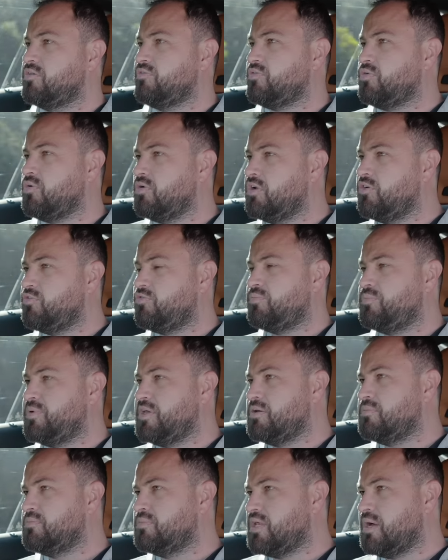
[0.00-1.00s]
of all of
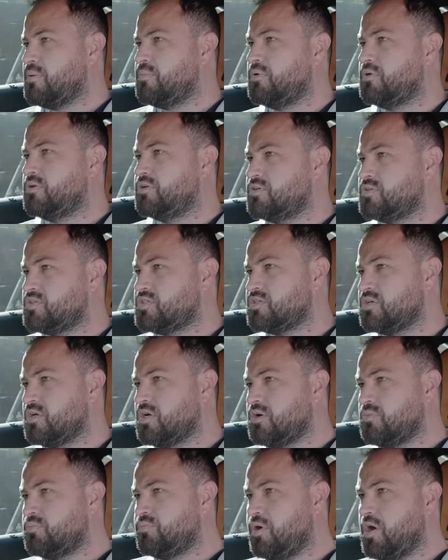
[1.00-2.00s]
BMW's
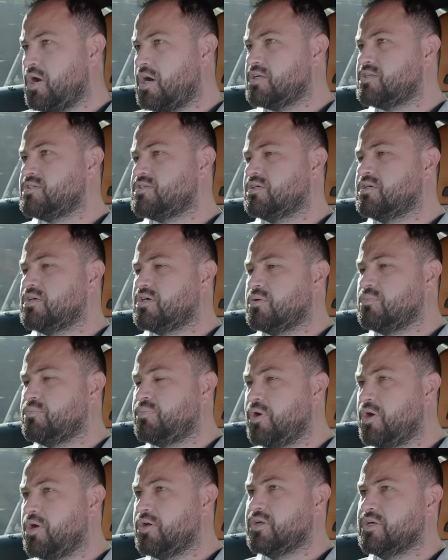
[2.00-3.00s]
parts and
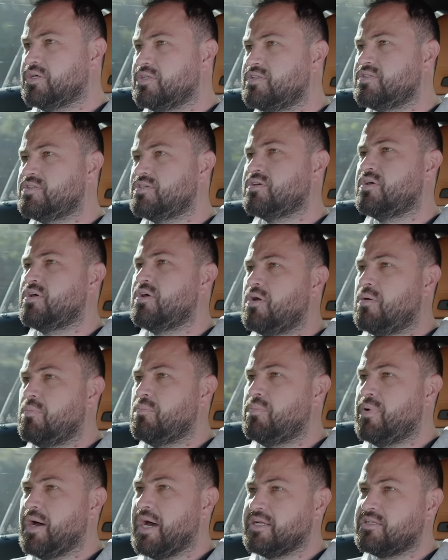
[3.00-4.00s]
components,
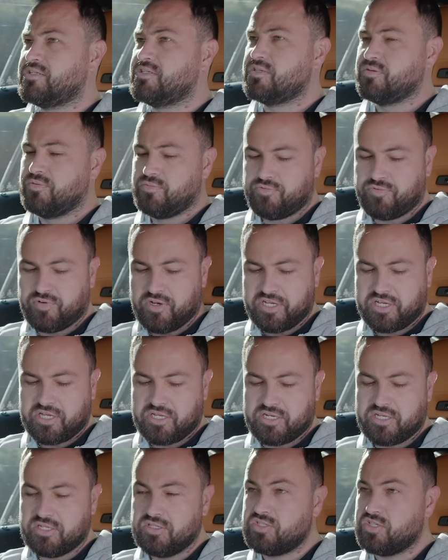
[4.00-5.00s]
but flick
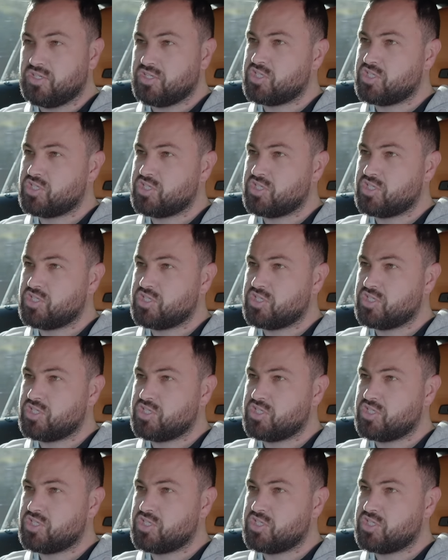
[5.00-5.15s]
it into